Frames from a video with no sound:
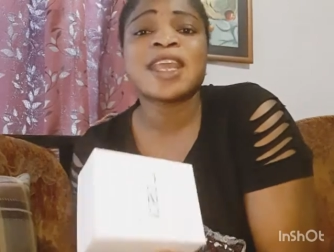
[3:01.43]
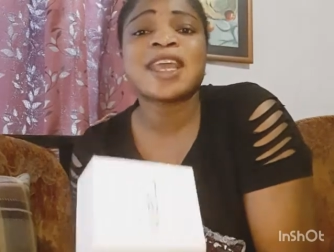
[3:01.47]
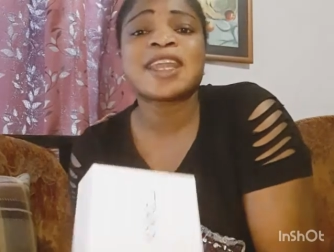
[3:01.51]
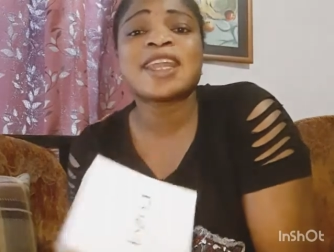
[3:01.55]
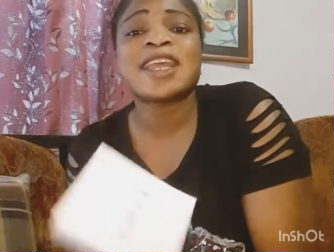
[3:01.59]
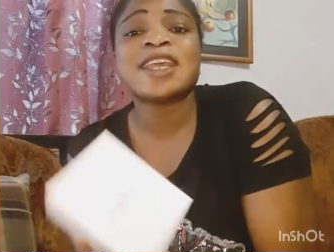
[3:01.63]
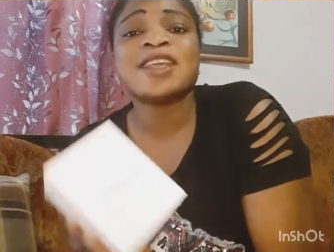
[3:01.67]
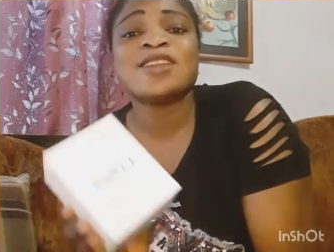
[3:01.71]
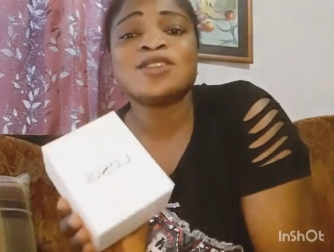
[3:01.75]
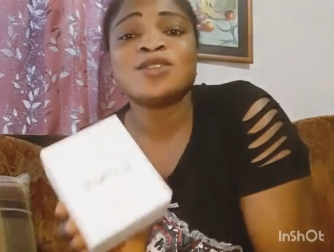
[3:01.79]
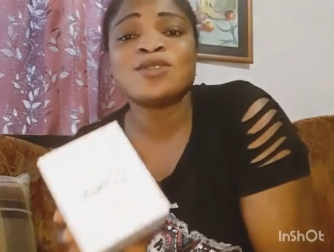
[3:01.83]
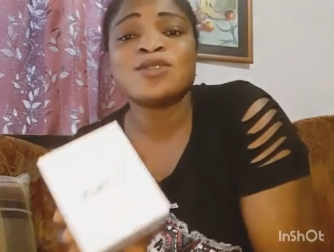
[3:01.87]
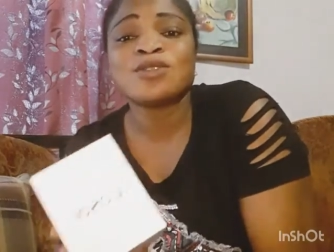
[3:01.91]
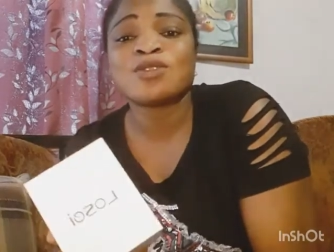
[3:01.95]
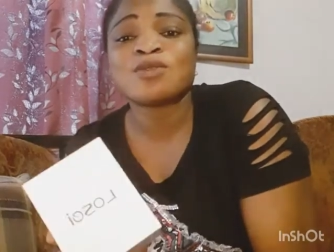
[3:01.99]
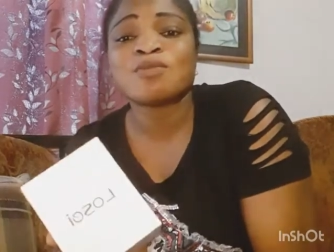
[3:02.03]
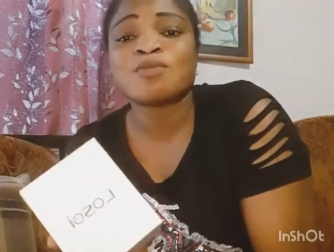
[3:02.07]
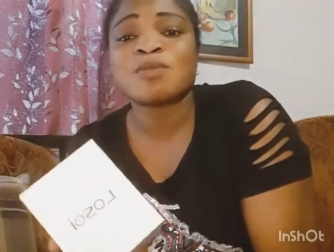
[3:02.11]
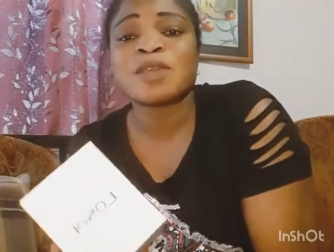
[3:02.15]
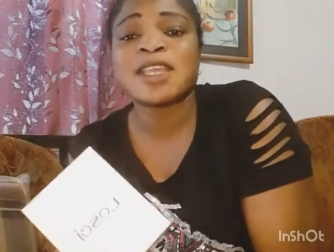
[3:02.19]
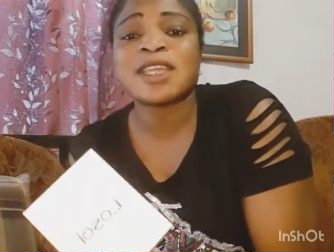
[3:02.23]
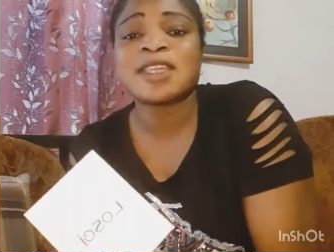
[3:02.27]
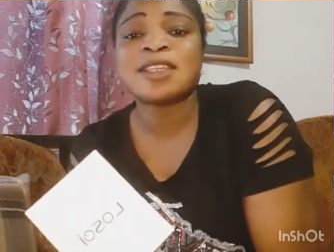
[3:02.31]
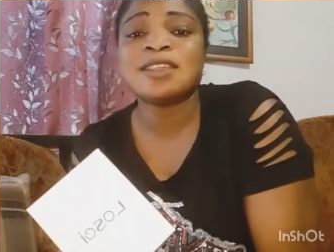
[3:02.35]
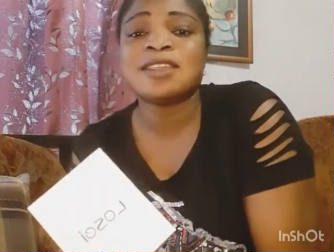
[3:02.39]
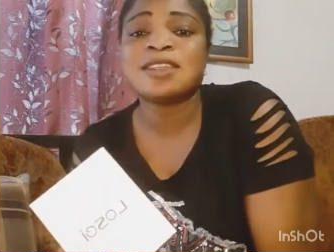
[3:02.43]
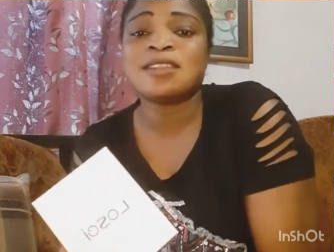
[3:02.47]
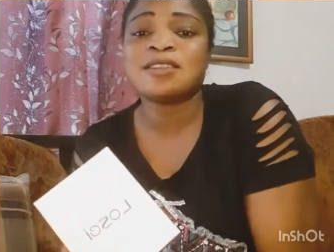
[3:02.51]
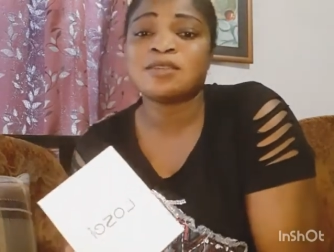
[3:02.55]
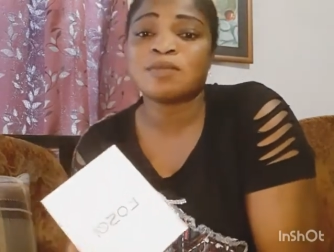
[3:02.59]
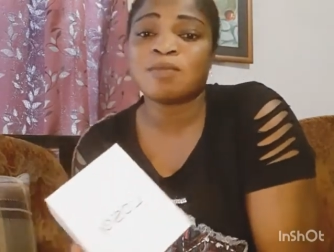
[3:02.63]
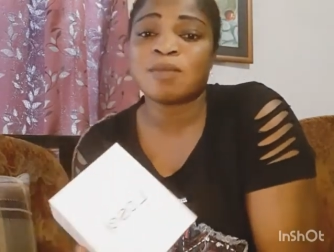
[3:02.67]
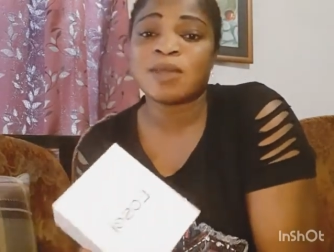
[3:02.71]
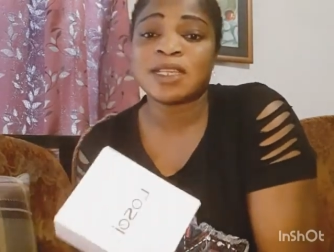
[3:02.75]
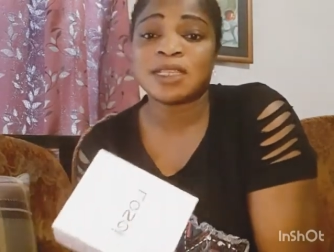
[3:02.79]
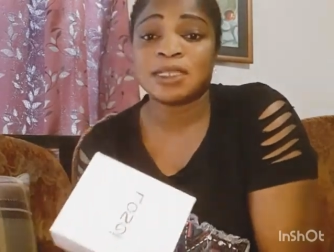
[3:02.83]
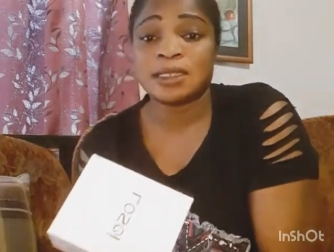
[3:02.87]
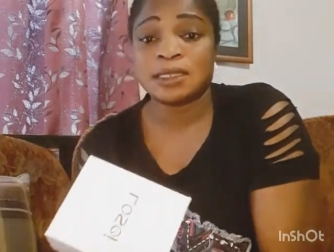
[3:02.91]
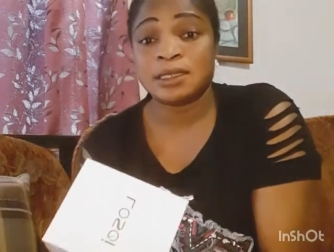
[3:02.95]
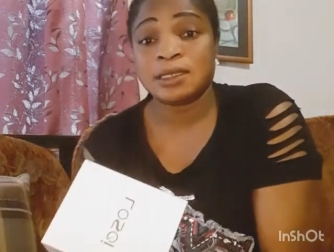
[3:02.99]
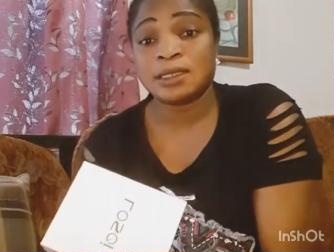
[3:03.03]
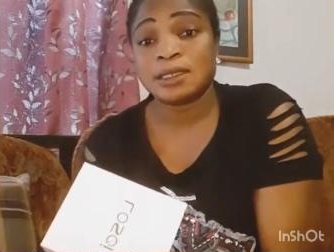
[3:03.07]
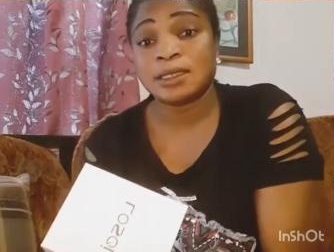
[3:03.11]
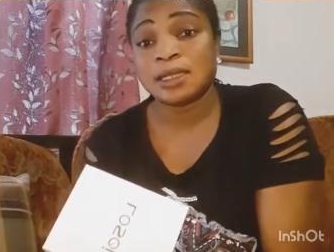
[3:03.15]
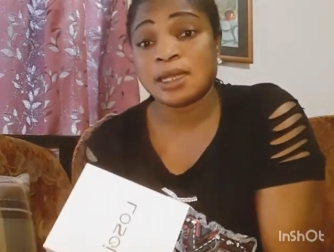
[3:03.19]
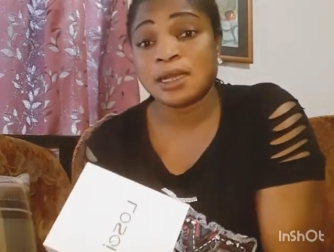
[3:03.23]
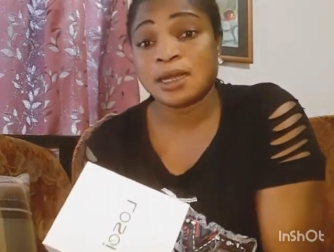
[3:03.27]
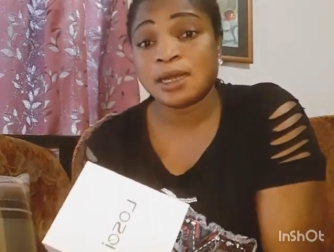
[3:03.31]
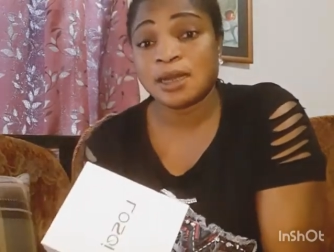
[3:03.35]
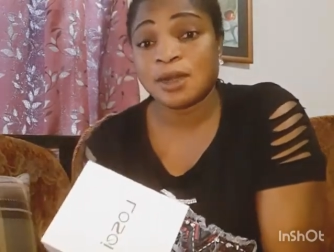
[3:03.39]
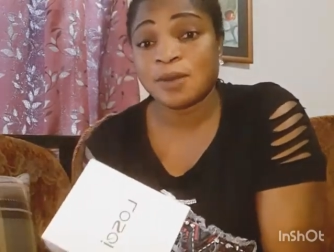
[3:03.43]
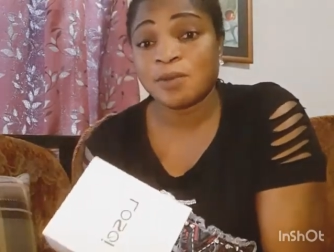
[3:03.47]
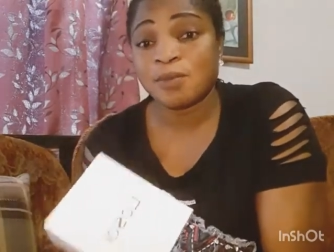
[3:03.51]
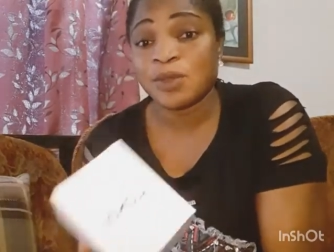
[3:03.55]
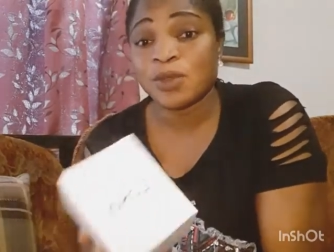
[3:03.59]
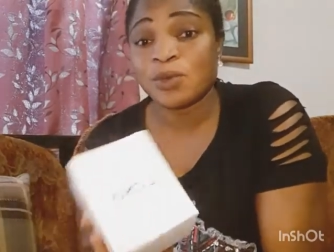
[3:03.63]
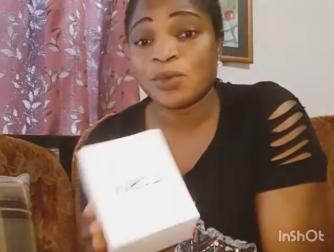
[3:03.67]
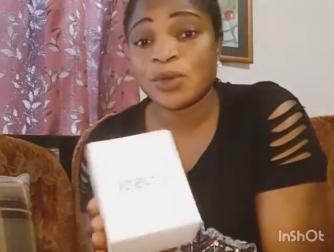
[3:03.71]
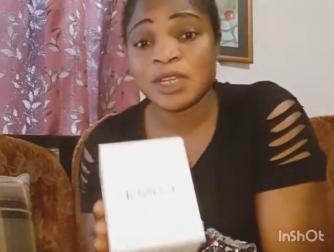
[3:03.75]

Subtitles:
can I do to make this my sister happy?